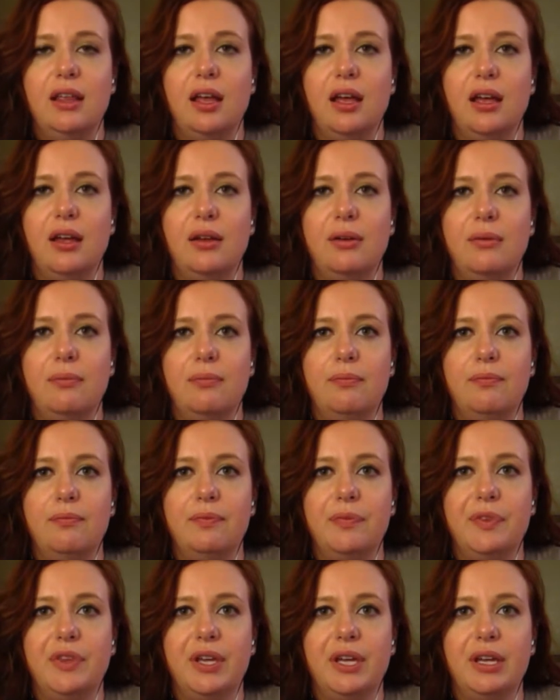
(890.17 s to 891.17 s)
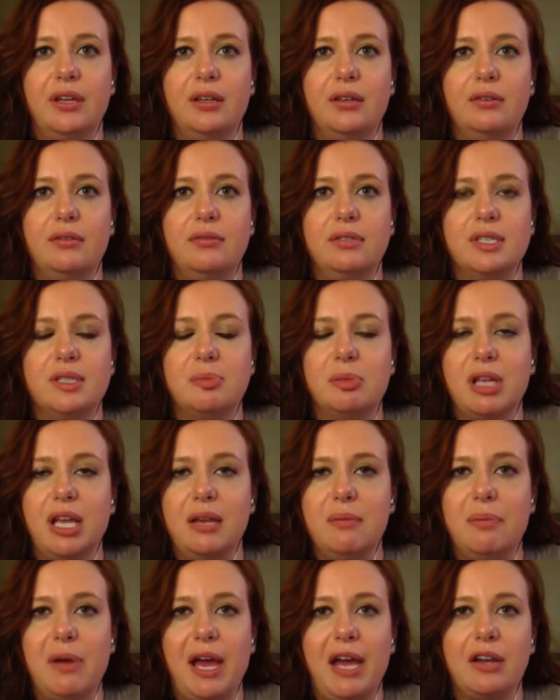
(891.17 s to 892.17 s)
um, the
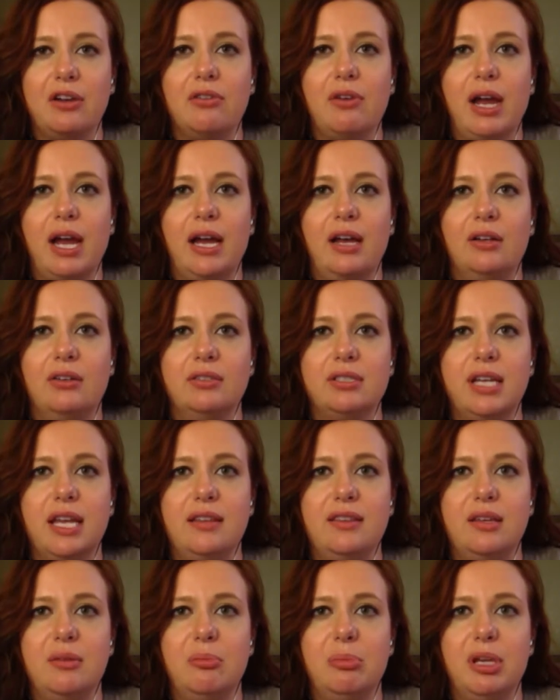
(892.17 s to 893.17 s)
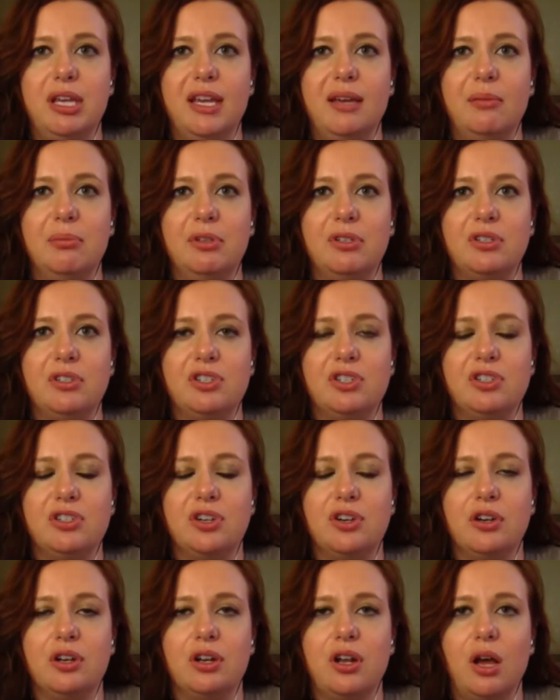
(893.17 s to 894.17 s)
display background and then being able to just
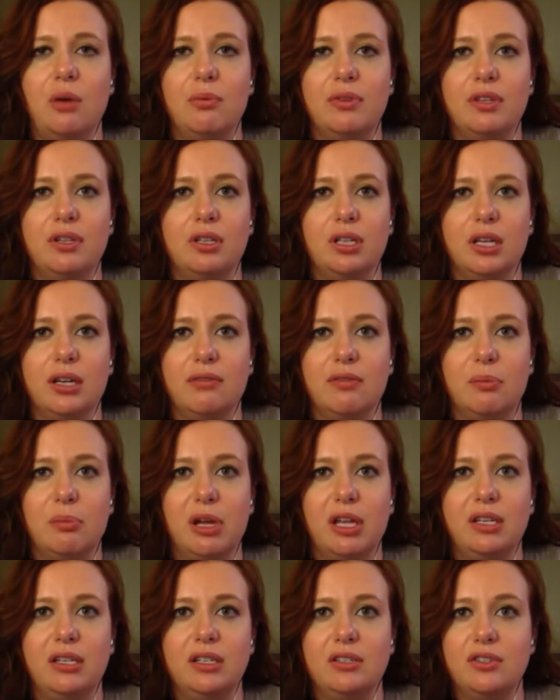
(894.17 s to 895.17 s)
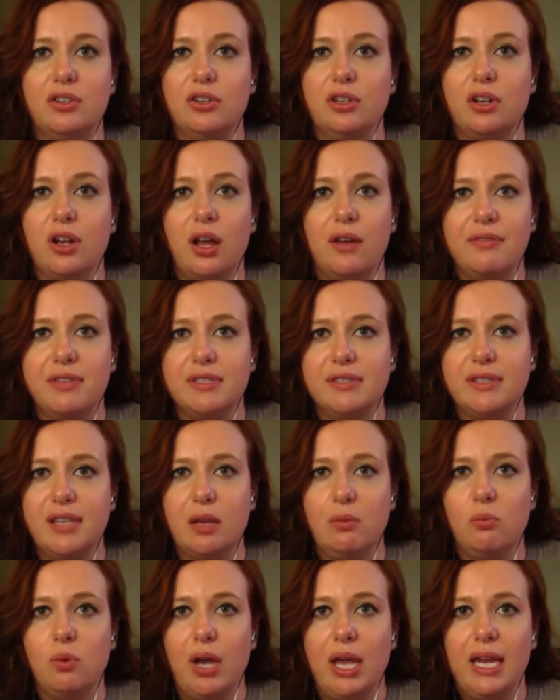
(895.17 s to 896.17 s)
turn it on with a click of a button and turn it off the
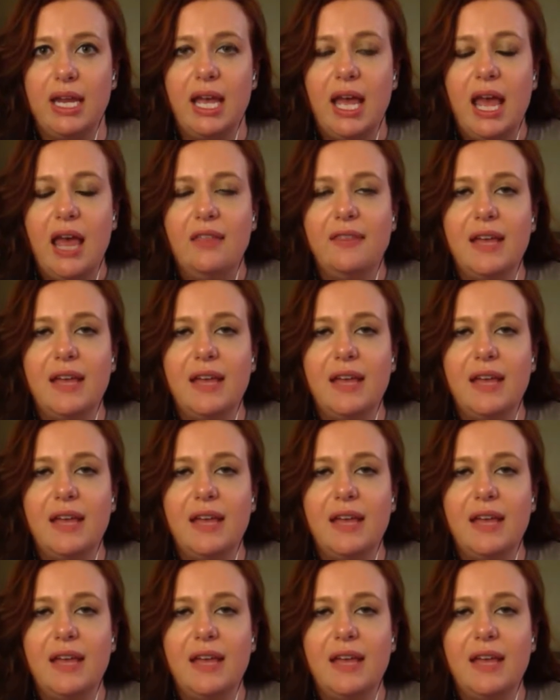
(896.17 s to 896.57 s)
same way